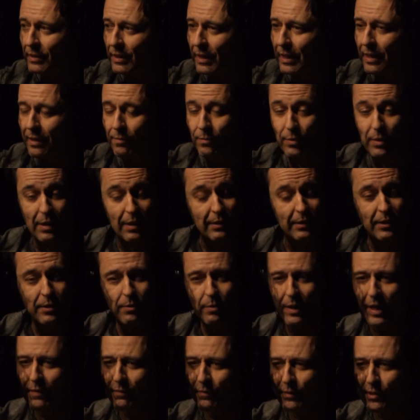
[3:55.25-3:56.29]
Uh, well, you
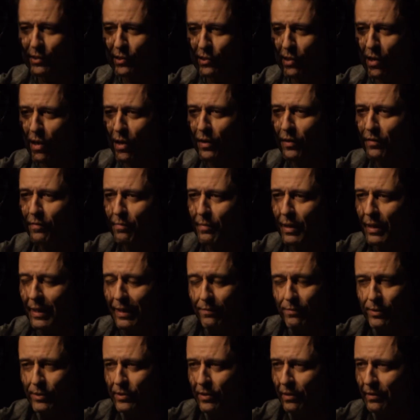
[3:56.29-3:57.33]
know, every song of my
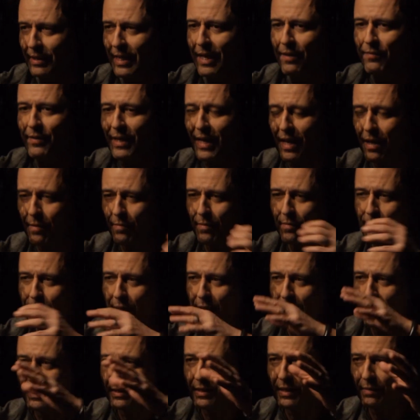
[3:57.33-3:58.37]
every song, every album of
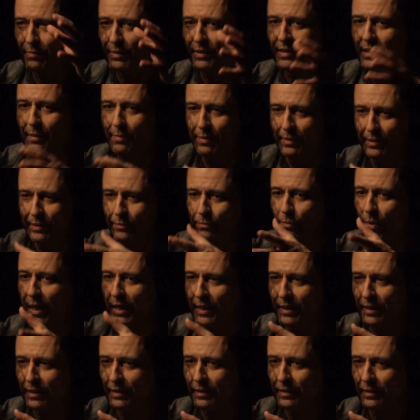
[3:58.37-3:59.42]
mine, I've been typically
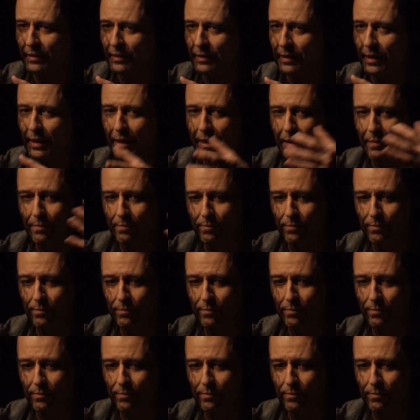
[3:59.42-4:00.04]
writing um,